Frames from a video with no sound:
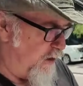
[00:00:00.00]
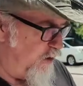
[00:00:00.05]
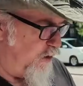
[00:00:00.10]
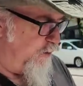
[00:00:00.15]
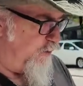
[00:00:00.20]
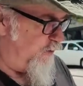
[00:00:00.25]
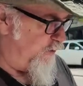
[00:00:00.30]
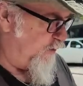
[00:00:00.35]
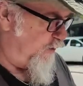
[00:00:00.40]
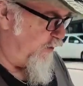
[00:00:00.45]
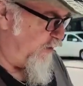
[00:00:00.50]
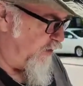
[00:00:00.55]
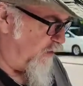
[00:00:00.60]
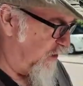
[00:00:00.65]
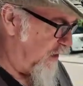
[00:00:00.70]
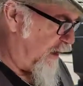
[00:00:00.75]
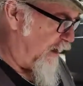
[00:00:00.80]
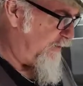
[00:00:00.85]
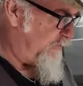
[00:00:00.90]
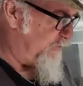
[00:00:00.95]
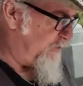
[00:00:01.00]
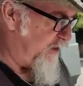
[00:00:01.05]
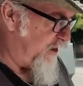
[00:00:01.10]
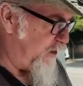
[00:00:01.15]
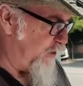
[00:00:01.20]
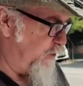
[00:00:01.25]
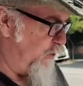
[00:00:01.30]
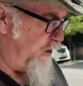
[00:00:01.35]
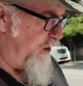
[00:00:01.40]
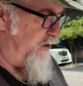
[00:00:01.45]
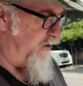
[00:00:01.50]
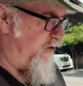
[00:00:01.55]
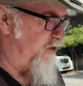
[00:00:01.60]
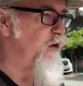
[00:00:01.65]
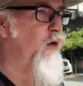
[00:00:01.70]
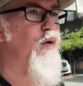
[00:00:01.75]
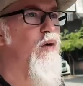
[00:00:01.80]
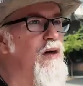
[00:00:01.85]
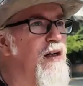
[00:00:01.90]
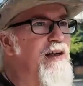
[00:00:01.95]
Your, your live video is
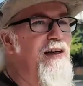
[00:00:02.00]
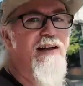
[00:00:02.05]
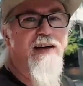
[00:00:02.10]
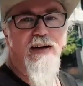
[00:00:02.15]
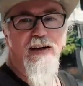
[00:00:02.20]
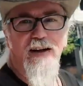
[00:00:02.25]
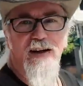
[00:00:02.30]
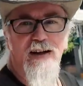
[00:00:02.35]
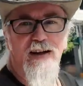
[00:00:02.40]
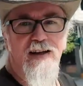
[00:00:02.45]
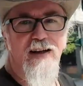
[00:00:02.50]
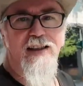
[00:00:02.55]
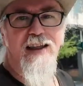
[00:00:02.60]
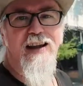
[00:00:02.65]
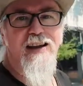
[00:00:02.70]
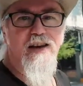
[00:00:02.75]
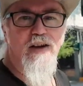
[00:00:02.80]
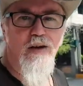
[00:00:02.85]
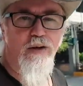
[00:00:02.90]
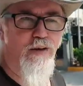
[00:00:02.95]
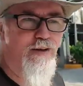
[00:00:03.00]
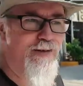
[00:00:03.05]
so clear. Thank you.